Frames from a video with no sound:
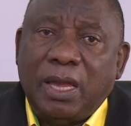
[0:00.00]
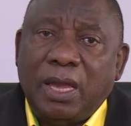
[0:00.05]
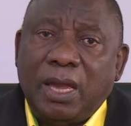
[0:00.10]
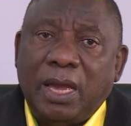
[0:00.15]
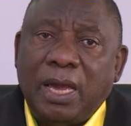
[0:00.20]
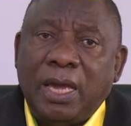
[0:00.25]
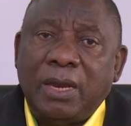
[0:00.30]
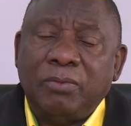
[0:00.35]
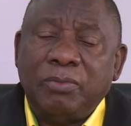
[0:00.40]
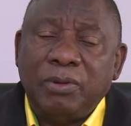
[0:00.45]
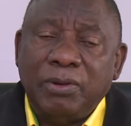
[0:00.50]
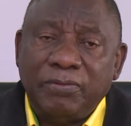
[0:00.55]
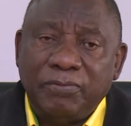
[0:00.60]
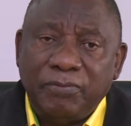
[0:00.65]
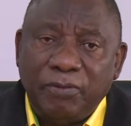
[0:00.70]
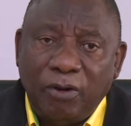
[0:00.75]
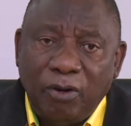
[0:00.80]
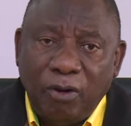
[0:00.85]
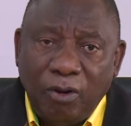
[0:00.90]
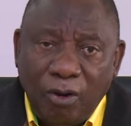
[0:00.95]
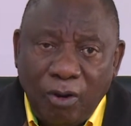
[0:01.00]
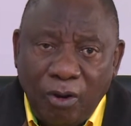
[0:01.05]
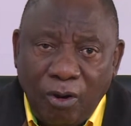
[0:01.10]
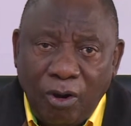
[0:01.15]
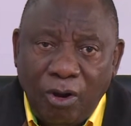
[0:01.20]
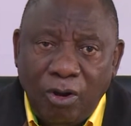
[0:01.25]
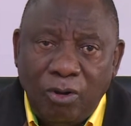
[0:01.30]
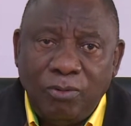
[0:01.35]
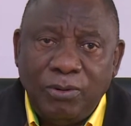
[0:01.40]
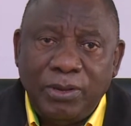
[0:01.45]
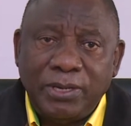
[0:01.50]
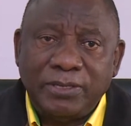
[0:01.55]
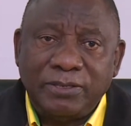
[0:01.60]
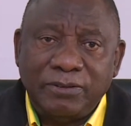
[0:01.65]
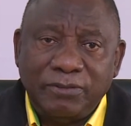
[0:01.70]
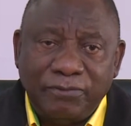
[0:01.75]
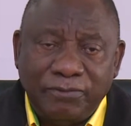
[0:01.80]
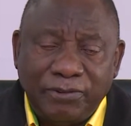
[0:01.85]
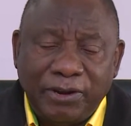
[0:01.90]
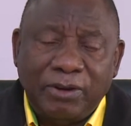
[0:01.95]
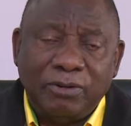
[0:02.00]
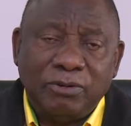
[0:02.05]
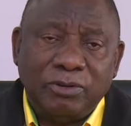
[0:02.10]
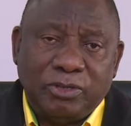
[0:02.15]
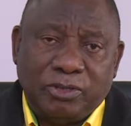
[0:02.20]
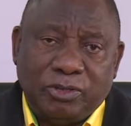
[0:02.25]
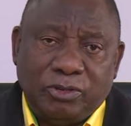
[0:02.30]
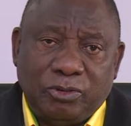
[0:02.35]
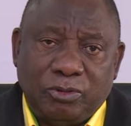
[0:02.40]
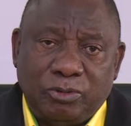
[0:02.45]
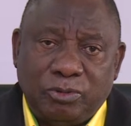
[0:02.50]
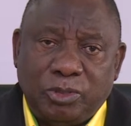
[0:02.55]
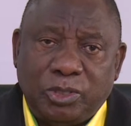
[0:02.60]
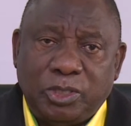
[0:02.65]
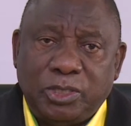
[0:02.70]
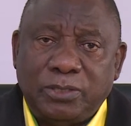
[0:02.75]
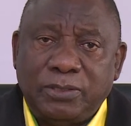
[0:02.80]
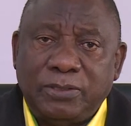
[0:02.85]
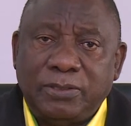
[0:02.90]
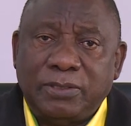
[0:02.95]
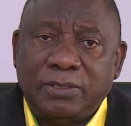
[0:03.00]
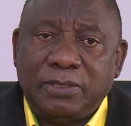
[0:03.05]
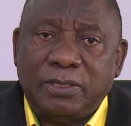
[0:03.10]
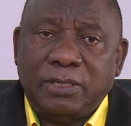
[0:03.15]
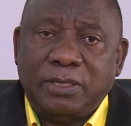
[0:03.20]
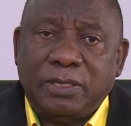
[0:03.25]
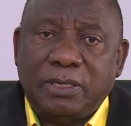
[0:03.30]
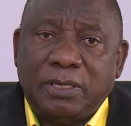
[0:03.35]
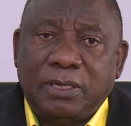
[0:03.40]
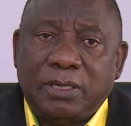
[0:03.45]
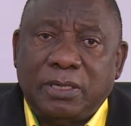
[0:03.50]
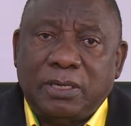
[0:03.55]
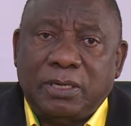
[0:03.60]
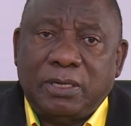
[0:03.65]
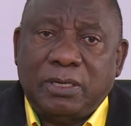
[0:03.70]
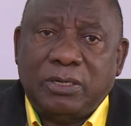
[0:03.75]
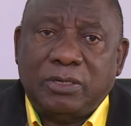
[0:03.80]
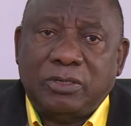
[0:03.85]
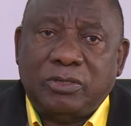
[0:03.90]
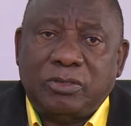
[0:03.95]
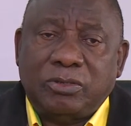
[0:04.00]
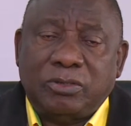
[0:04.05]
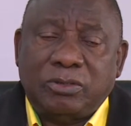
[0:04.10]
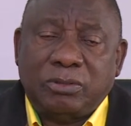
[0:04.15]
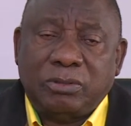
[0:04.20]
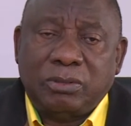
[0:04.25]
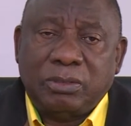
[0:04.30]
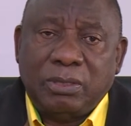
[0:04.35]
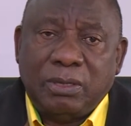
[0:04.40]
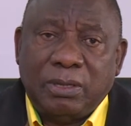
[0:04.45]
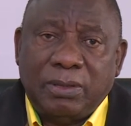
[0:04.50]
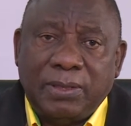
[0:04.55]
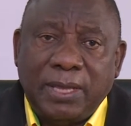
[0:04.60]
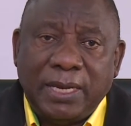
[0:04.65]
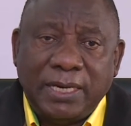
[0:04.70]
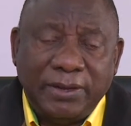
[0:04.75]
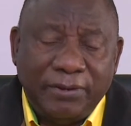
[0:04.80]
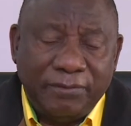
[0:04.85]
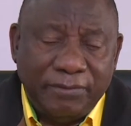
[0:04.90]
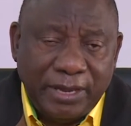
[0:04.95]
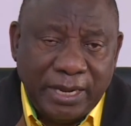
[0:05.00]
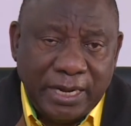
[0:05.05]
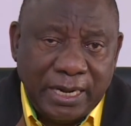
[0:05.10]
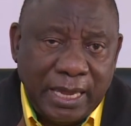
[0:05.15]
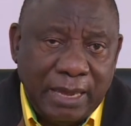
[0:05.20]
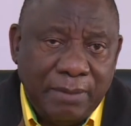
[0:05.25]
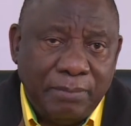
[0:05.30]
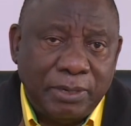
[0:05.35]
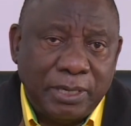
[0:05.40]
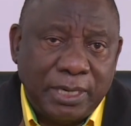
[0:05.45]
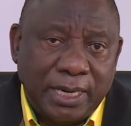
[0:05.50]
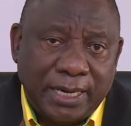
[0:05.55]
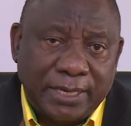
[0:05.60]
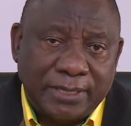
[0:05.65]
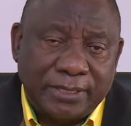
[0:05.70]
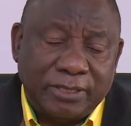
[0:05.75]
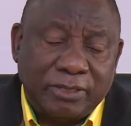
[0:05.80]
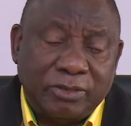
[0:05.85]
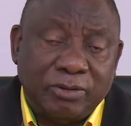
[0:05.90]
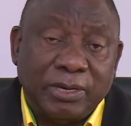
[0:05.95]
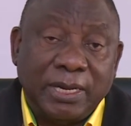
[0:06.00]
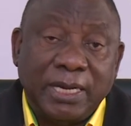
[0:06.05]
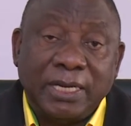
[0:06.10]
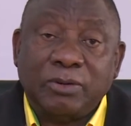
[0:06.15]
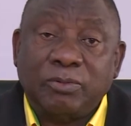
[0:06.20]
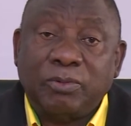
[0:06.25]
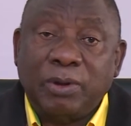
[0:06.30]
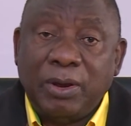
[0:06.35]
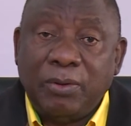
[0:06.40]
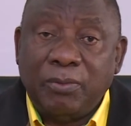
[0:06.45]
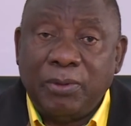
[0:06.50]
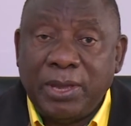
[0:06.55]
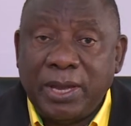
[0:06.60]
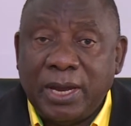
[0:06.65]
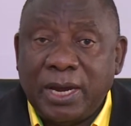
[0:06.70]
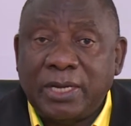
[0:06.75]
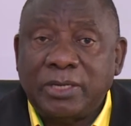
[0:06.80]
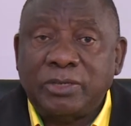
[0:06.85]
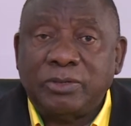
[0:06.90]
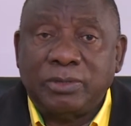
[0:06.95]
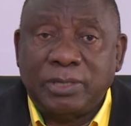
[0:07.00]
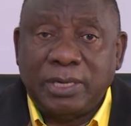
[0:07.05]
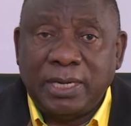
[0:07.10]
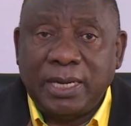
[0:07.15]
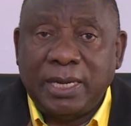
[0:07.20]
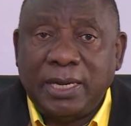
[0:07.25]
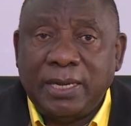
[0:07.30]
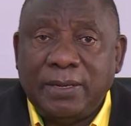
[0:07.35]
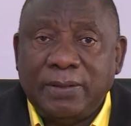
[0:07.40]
and we've always found solutions that have enabled us to get where we are today.